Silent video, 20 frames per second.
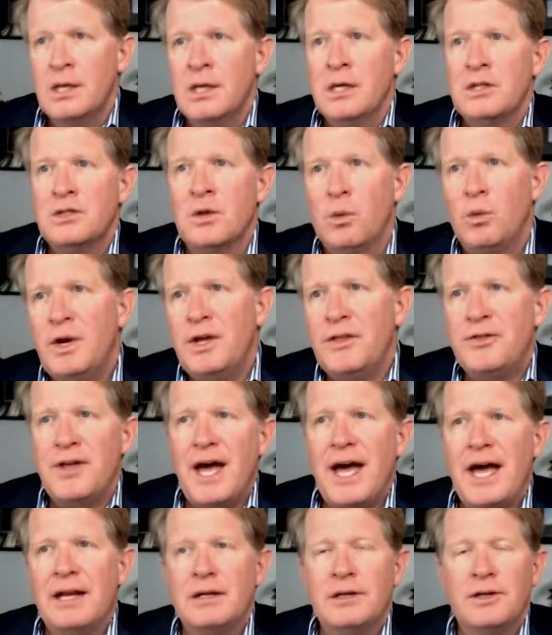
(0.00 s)
So with
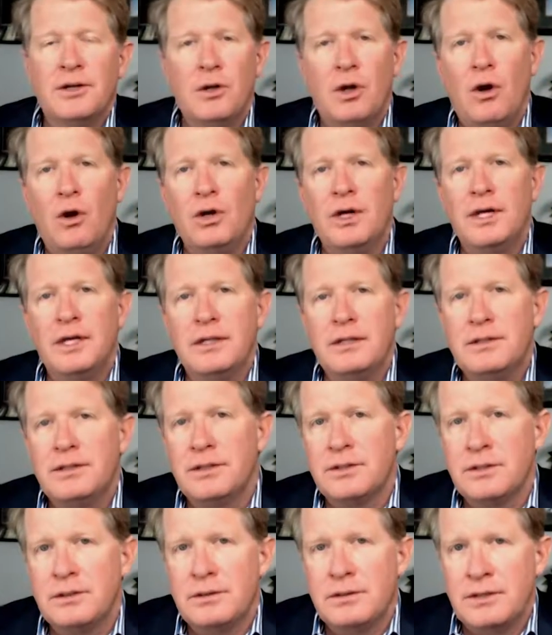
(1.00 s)
that, you log in
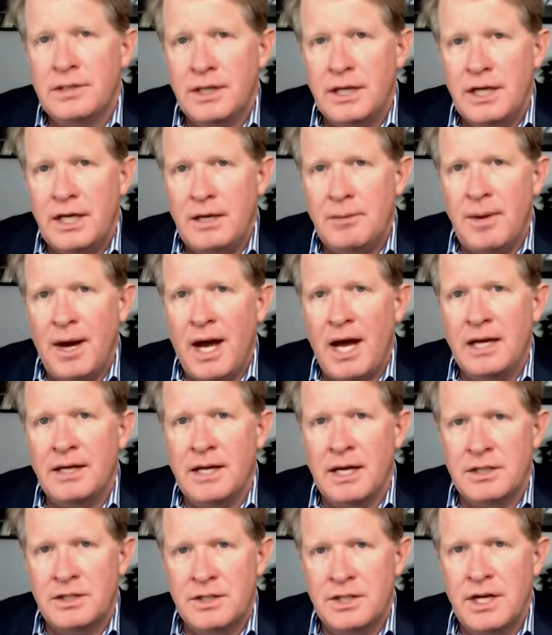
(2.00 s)
to
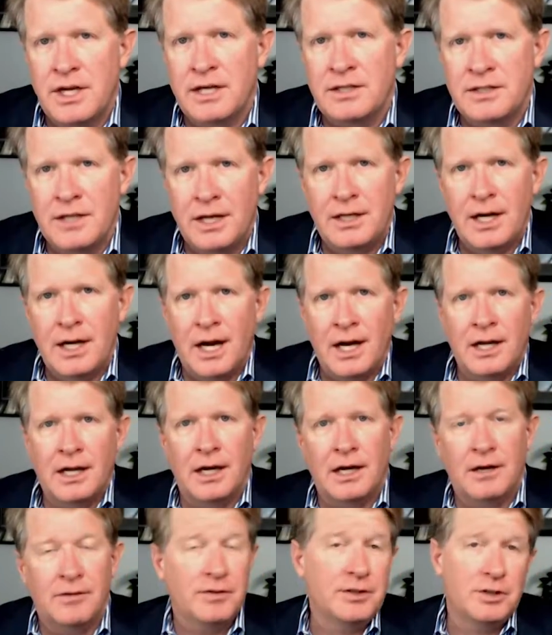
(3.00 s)

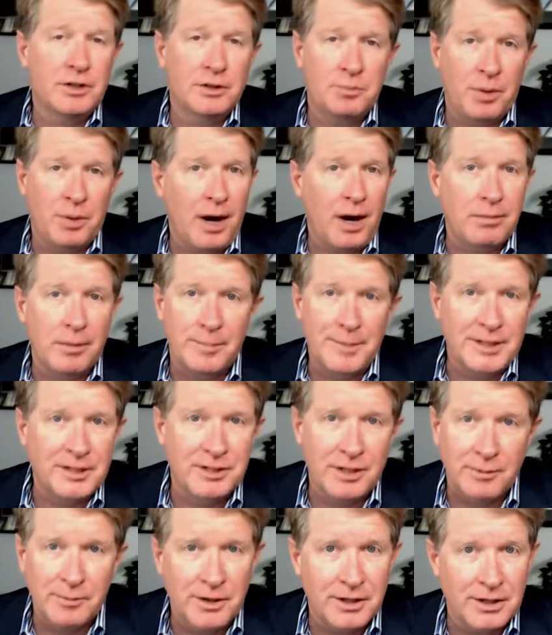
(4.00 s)
ebuy.gsa.gov. This is probably
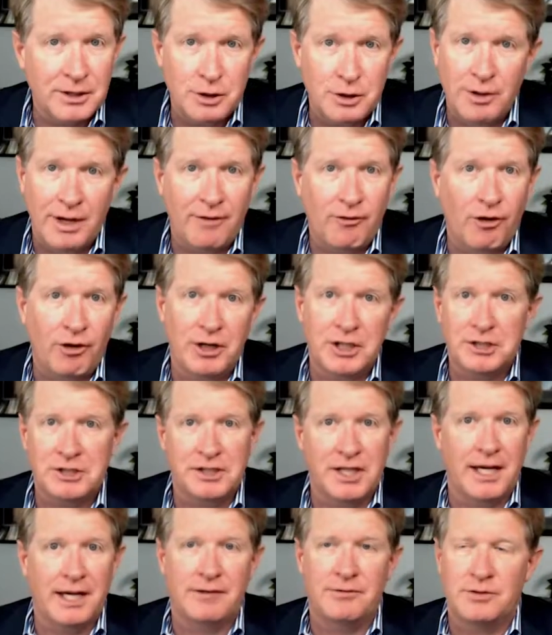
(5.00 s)
something that you have already
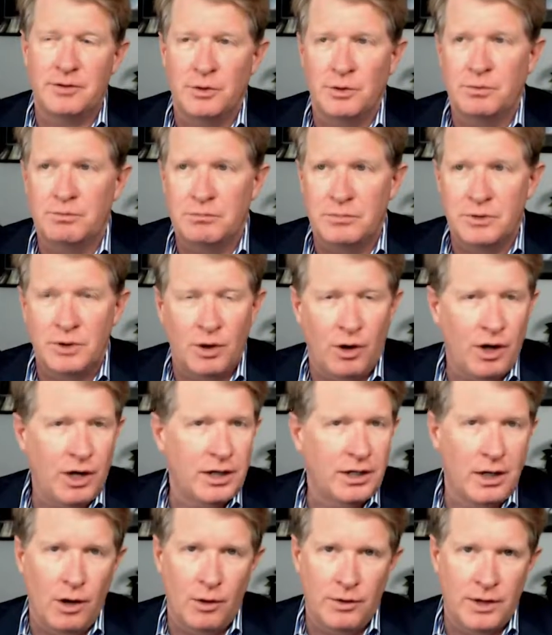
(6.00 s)
saved, so you already
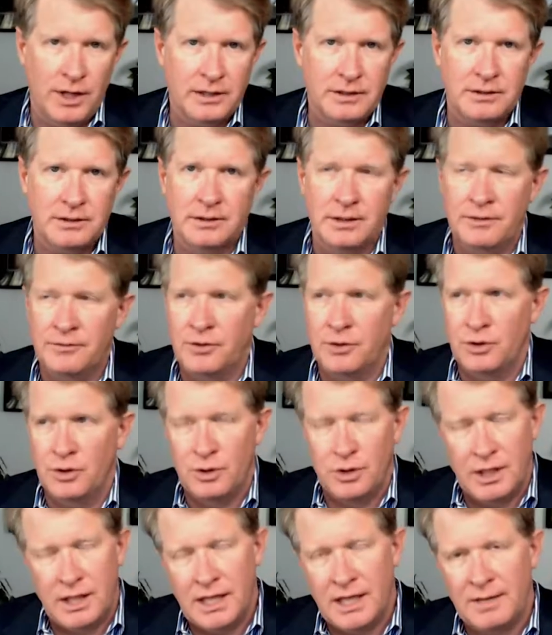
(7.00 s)
know this. If you're
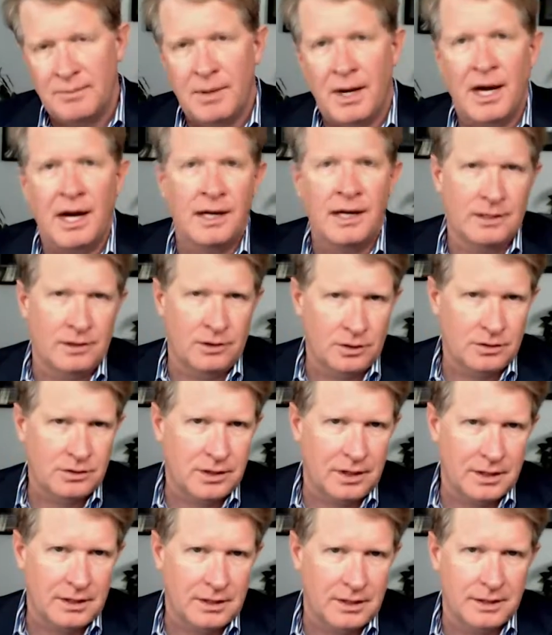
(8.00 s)
new to eBuy, it looks
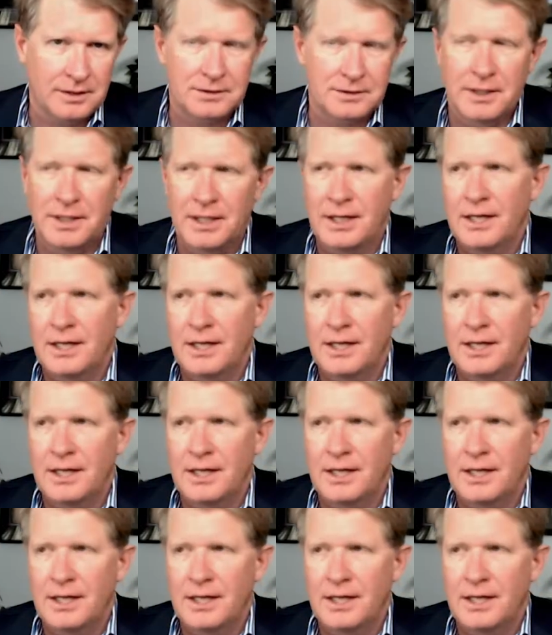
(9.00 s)
like this.